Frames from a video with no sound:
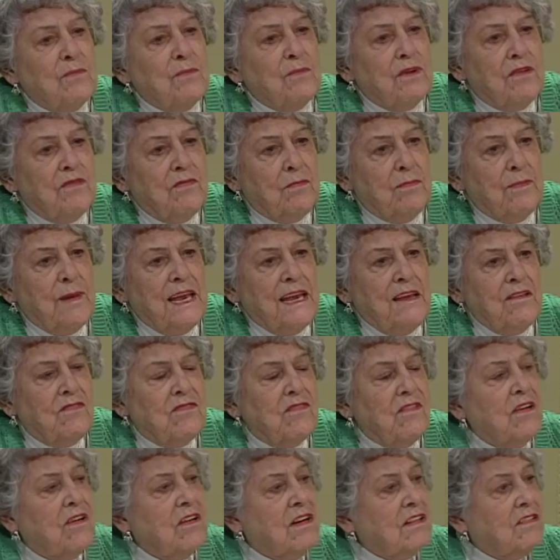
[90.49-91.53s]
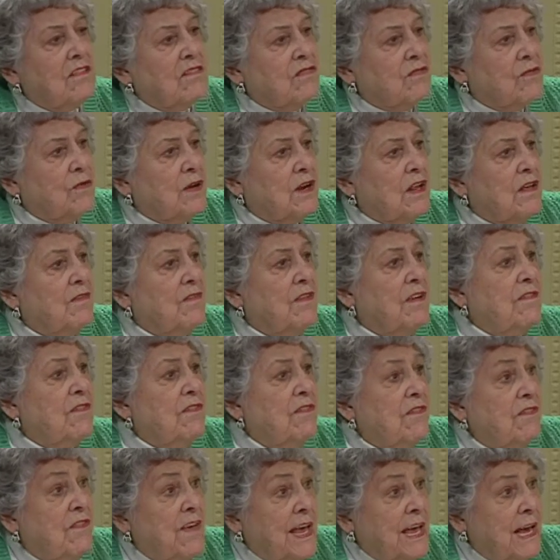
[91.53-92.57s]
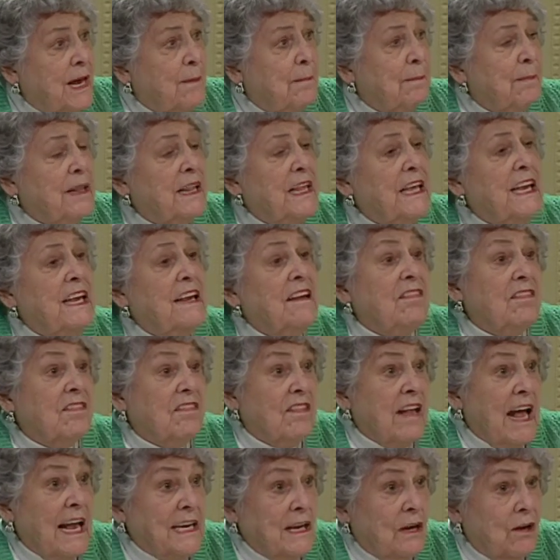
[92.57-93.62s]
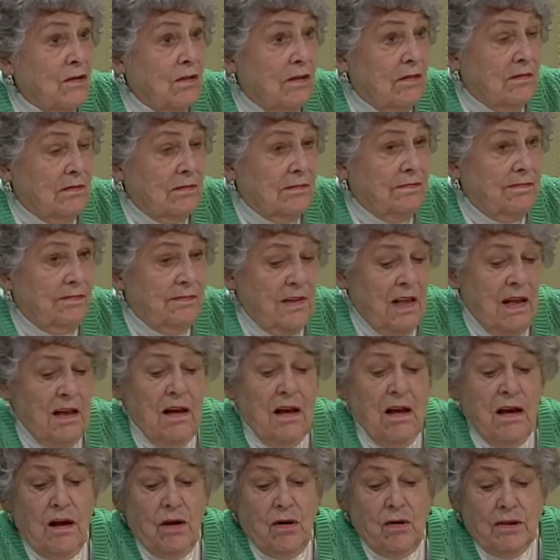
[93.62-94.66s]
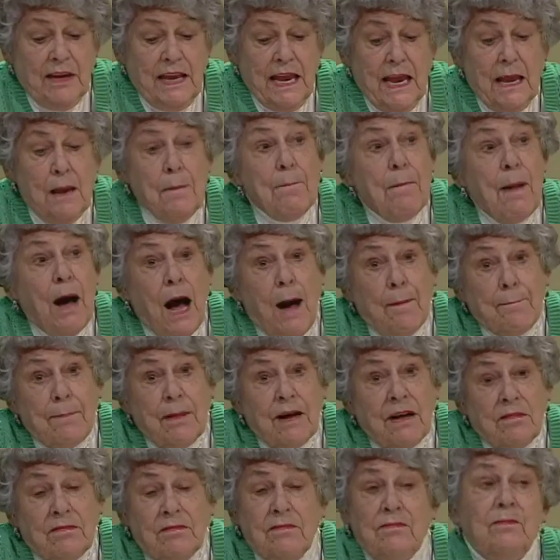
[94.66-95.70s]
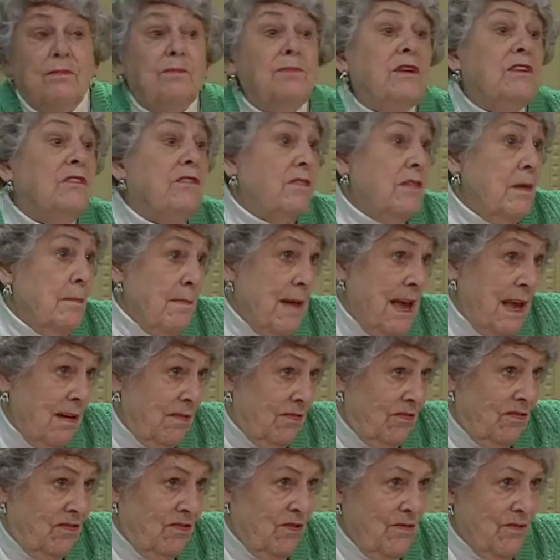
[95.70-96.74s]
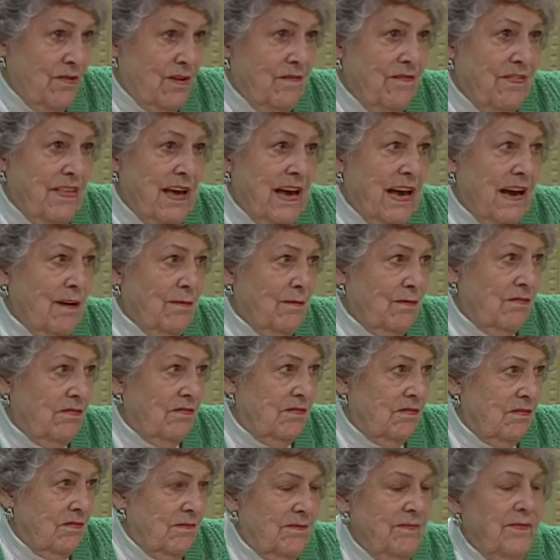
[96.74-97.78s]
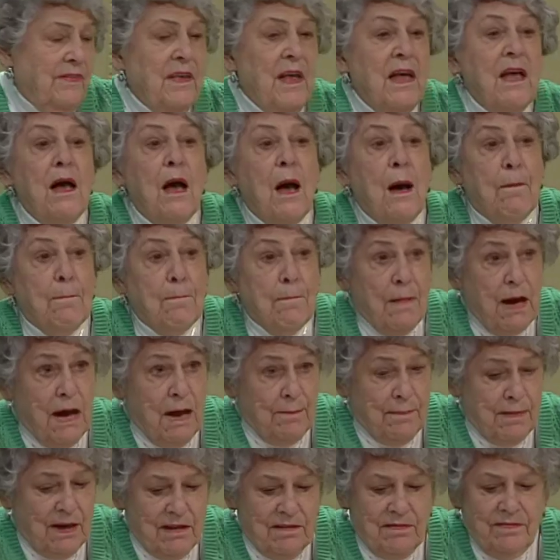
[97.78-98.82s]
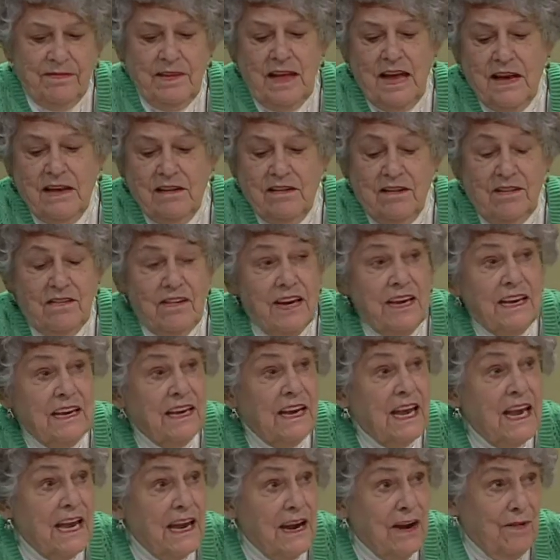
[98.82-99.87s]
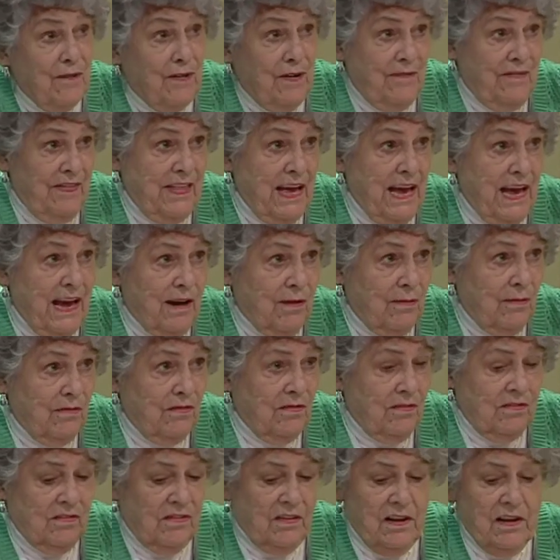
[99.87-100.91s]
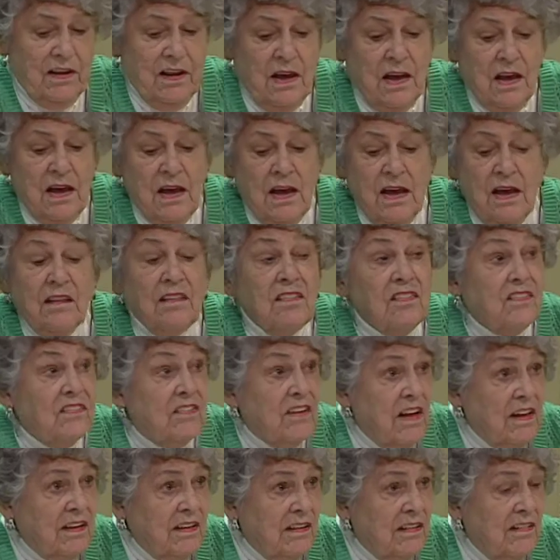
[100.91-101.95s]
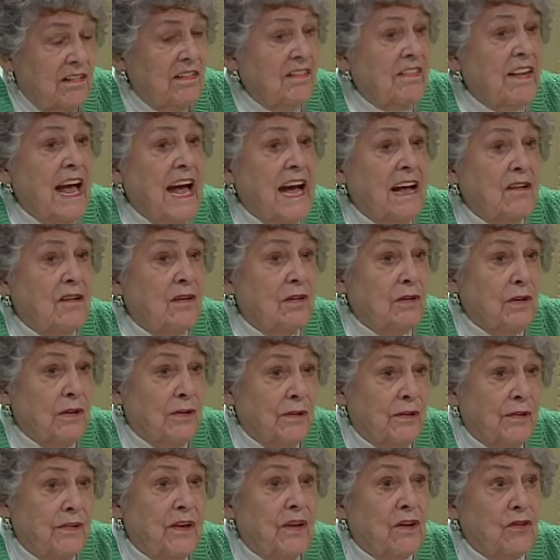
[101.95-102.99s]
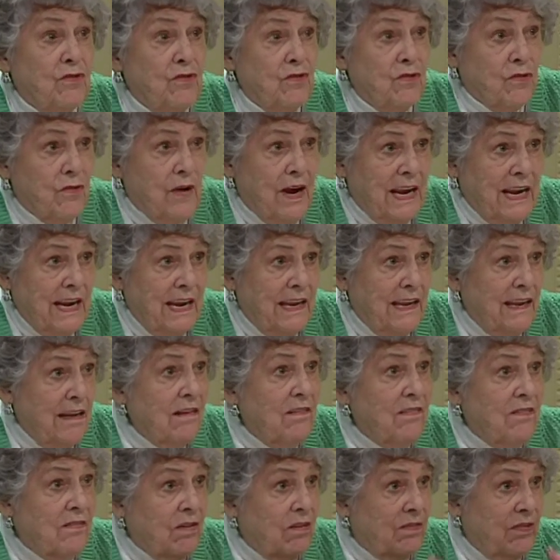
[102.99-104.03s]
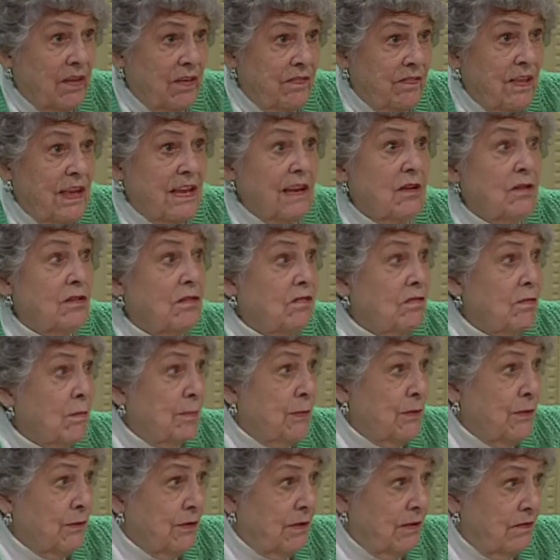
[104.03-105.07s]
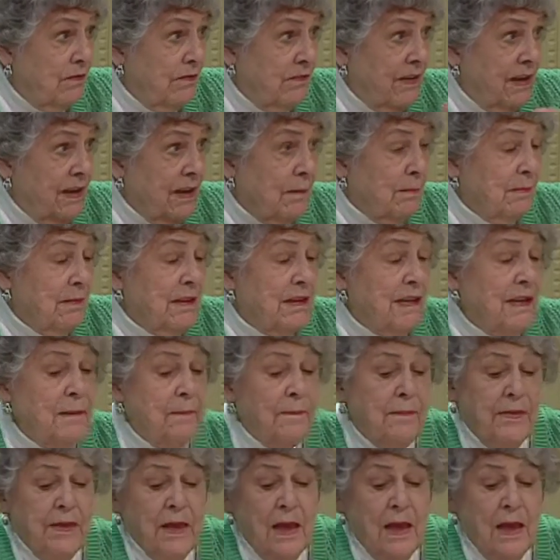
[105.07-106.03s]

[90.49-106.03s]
was based on sort of a family cycle. Okay, Papa was the master of the house. Mama had to take care of the house. Sons had to learn a trade so that they could support a family.